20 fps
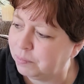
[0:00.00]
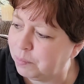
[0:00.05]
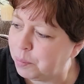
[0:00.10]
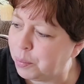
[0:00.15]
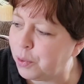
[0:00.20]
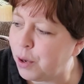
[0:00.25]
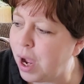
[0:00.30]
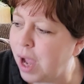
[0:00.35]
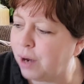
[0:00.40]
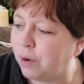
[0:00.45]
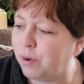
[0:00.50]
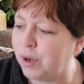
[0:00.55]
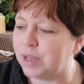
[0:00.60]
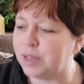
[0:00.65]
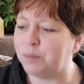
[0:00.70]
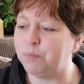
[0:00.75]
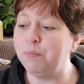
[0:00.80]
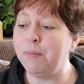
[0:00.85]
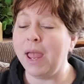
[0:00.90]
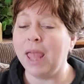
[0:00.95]

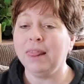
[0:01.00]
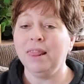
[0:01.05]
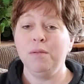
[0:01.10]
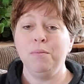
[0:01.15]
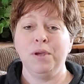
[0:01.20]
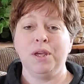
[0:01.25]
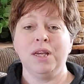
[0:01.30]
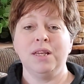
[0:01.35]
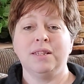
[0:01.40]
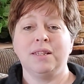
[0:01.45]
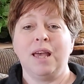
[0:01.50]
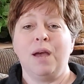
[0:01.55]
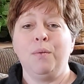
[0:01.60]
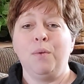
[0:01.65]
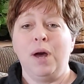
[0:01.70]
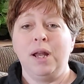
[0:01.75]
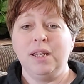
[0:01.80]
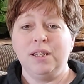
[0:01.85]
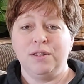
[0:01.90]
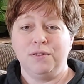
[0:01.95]
progress, mainly because I
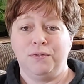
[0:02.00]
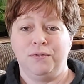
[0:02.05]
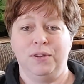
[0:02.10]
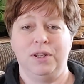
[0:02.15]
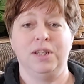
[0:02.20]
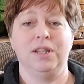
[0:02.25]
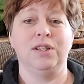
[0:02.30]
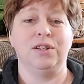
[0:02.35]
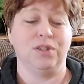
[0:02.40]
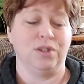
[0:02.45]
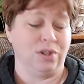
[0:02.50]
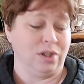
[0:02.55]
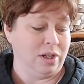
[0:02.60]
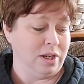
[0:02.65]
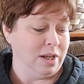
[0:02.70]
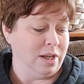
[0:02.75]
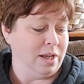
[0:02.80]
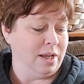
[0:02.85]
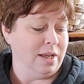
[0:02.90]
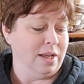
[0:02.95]
wanted to finish
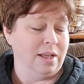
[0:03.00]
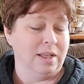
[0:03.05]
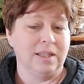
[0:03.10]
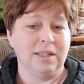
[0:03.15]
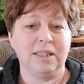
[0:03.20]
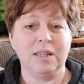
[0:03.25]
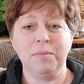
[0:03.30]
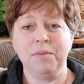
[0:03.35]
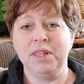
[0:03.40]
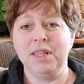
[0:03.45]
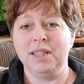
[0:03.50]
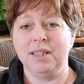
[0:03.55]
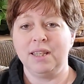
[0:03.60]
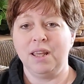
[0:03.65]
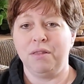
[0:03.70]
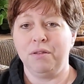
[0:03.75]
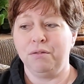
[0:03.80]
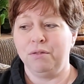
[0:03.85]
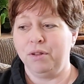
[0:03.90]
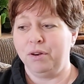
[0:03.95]
some of these
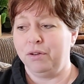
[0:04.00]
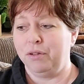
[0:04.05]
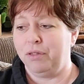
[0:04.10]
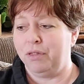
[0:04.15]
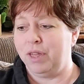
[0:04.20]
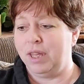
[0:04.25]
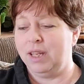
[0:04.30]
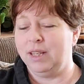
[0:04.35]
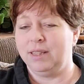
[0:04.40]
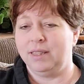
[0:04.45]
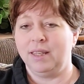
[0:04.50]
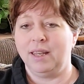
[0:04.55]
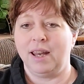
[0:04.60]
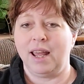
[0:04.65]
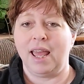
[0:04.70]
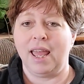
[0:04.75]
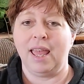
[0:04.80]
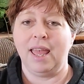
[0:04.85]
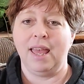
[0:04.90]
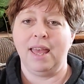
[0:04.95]
other little things that
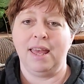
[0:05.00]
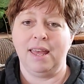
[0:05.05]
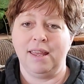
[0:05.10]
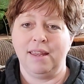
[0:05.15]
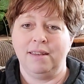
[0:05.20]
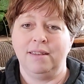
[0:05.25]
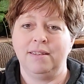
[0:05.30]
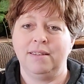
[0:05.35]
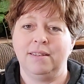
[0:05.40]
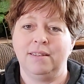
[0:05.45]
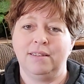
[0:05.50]
I had